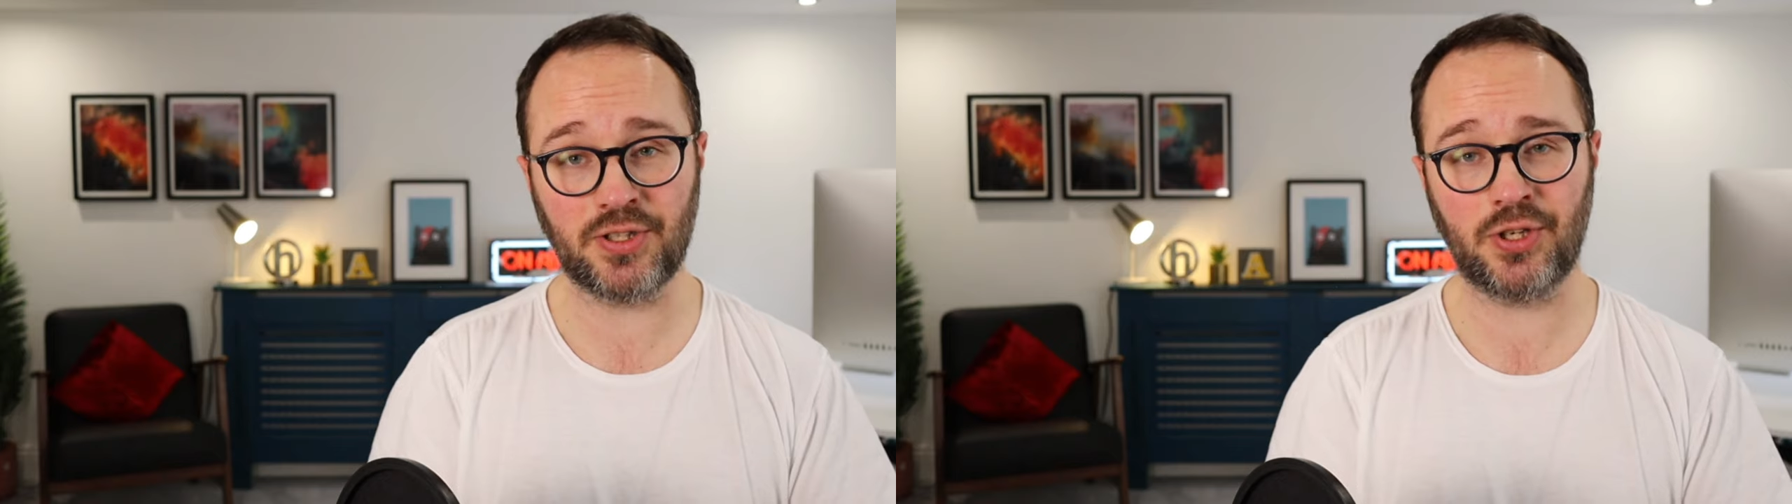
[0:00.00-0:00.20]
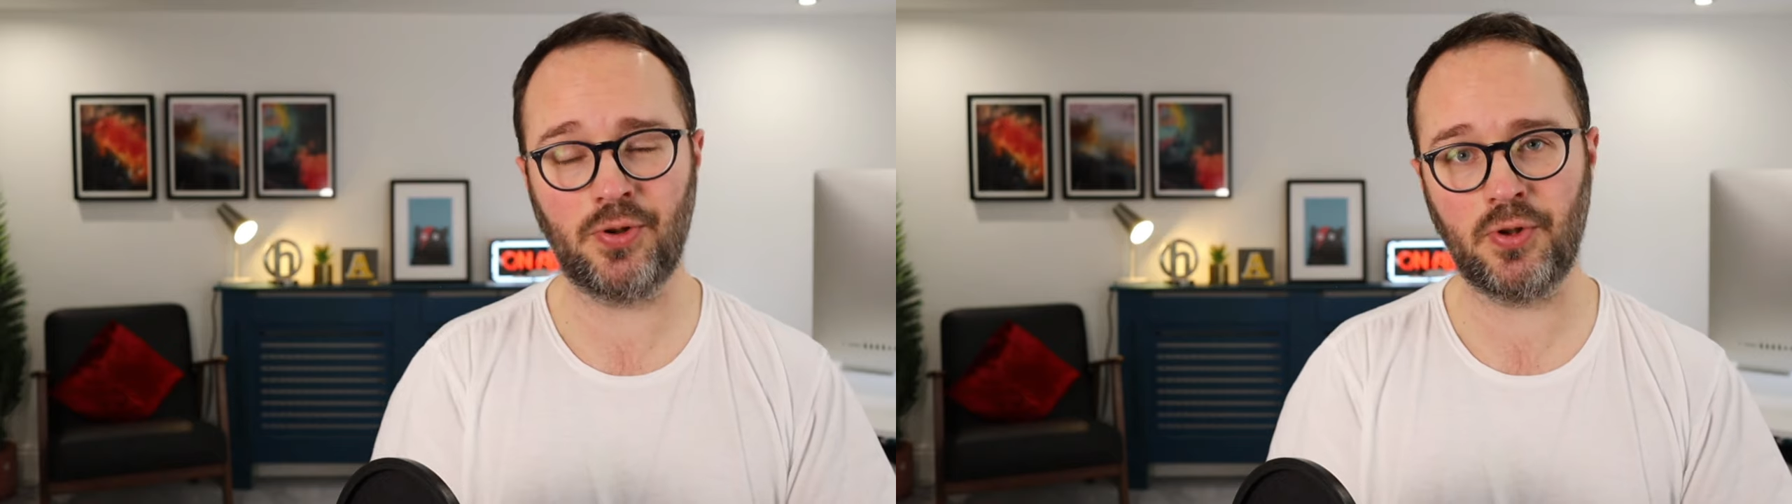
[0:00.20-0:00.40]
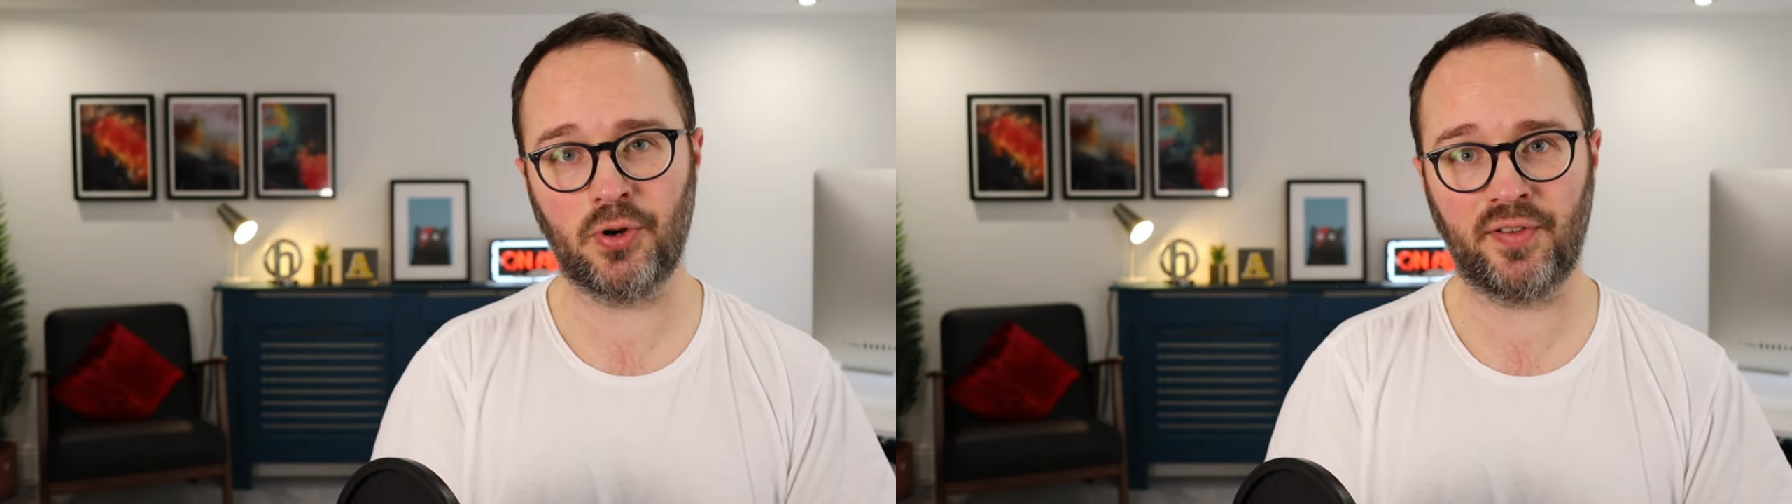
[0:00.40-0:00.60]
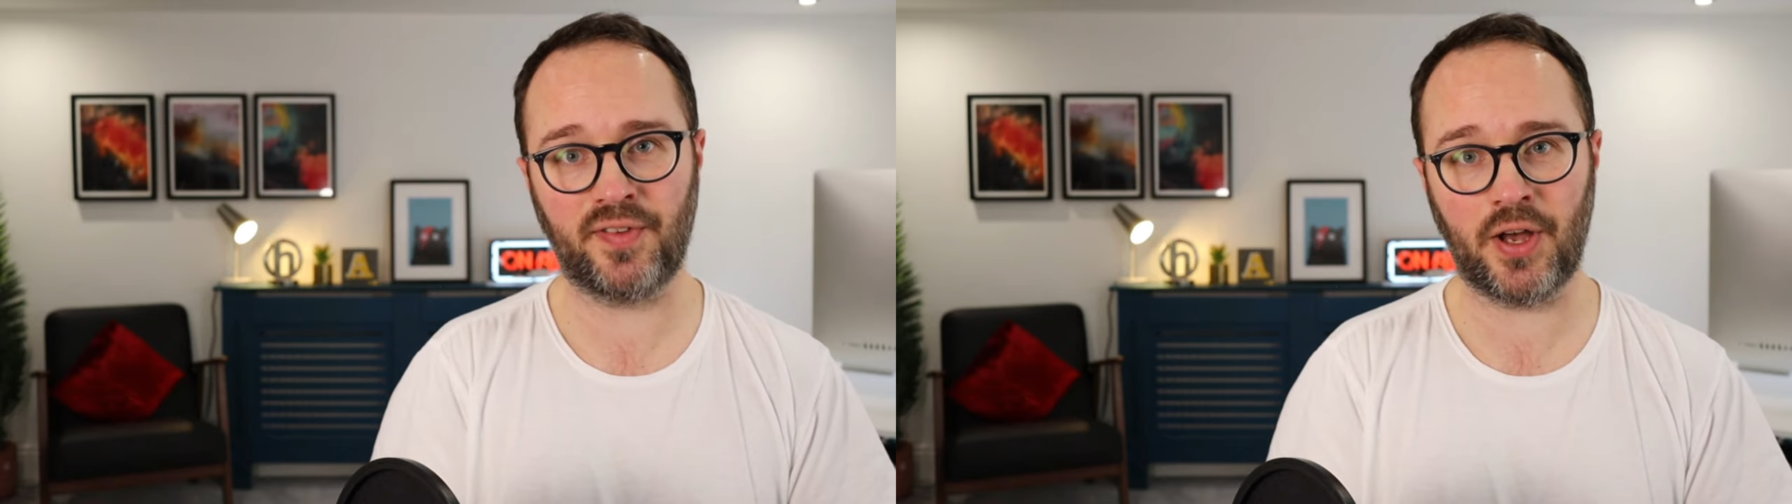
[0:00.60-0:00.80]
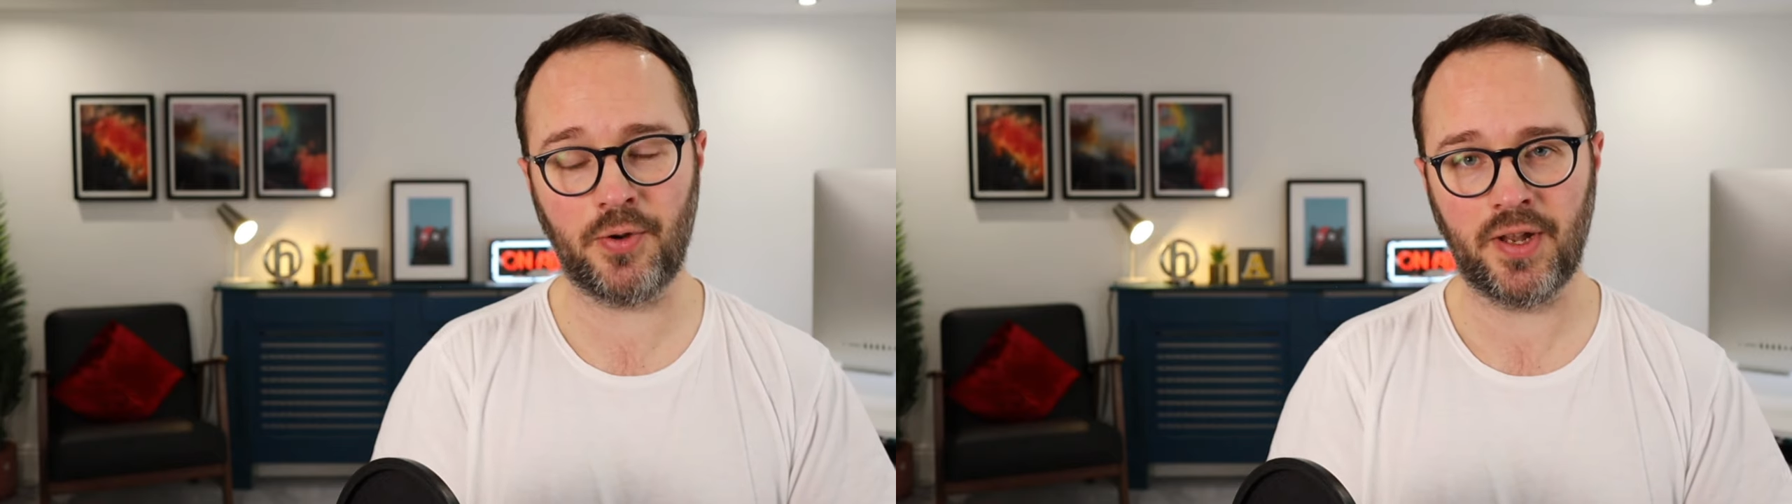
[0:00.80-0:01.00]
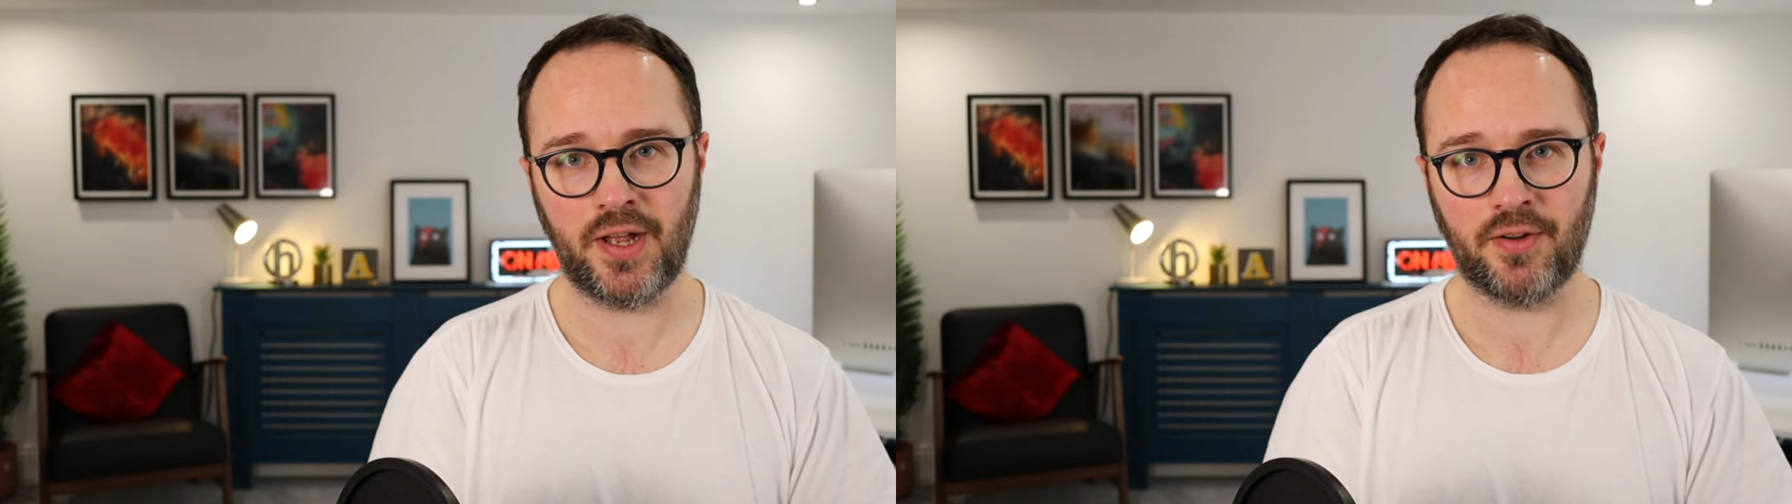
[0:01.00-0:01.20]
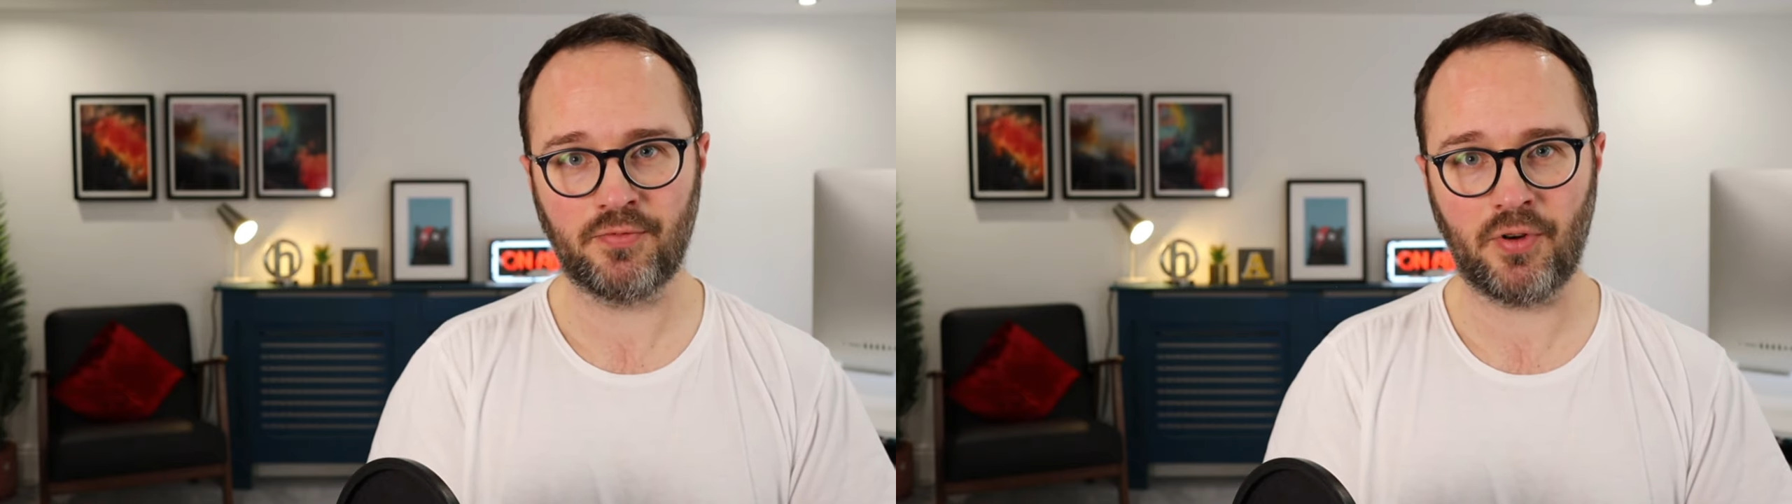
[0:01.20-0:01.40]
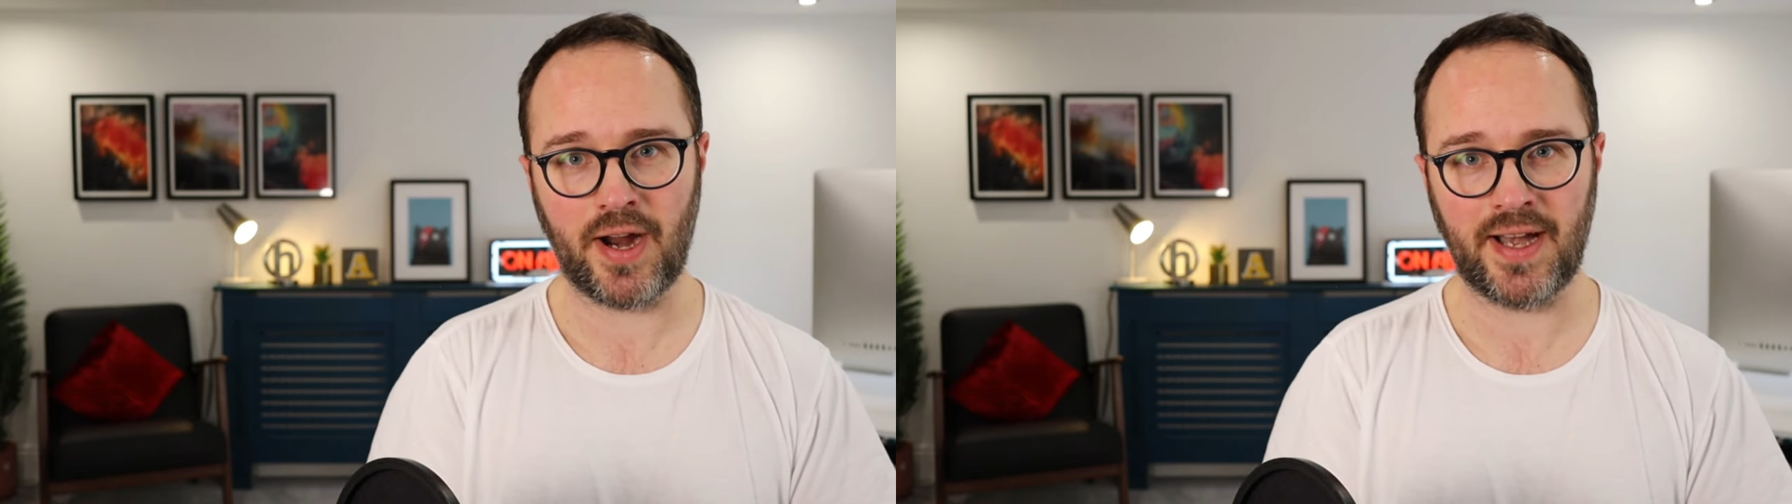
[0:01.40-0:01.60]
to your phone
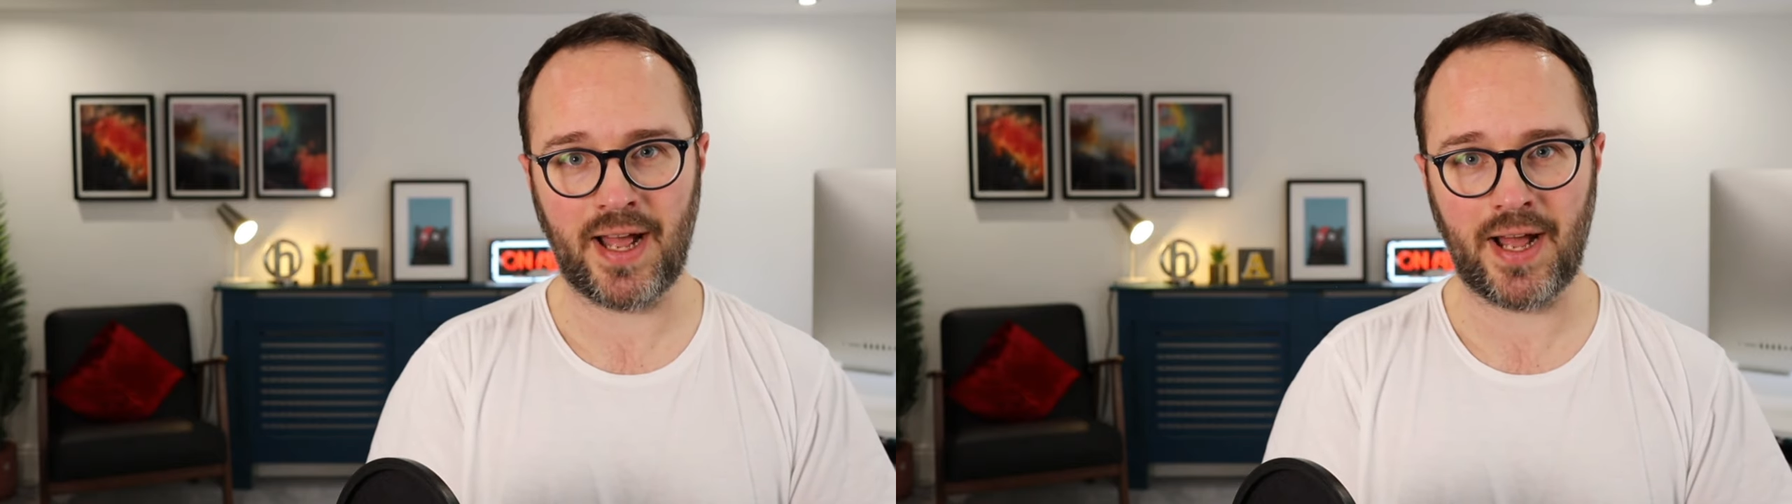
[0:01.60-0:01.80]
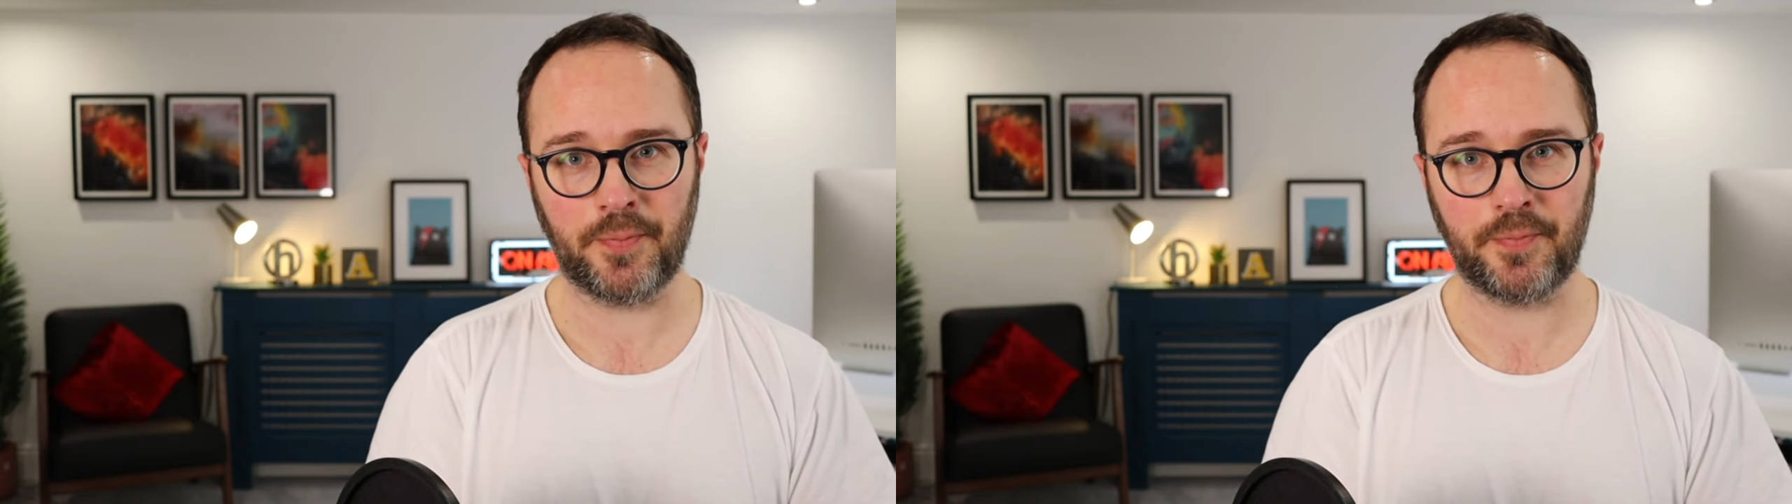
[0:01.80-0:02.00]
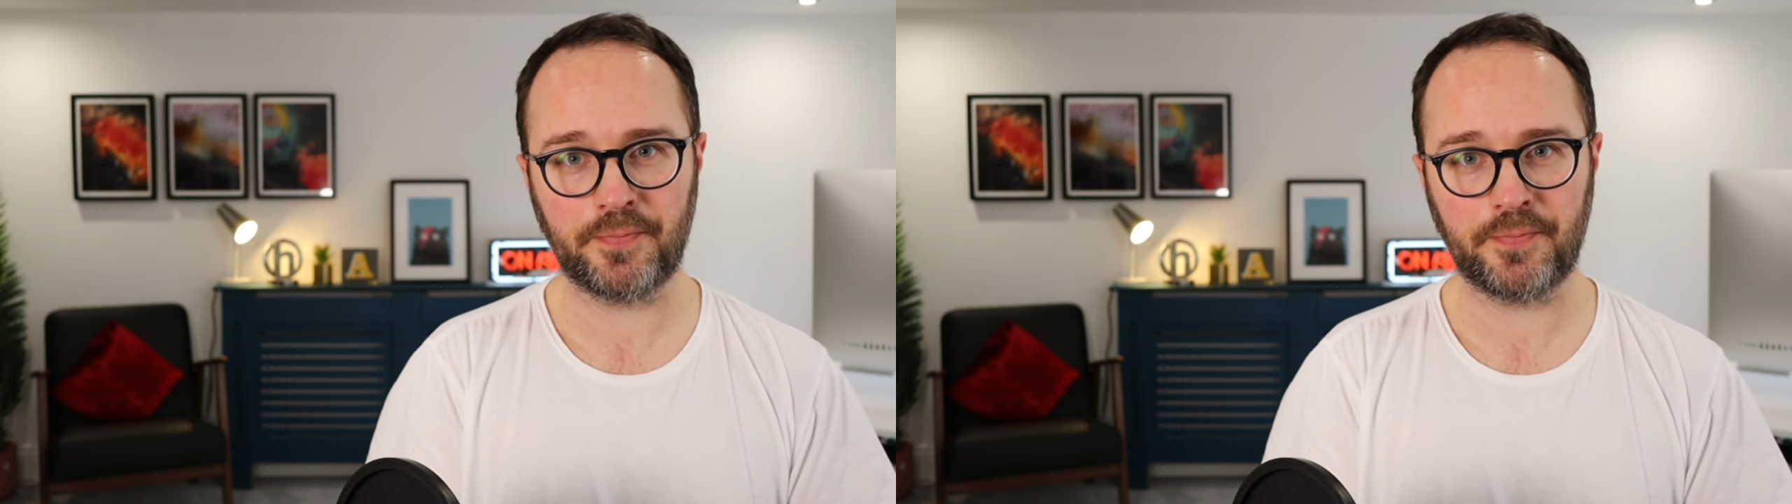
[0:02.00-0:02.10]
right now.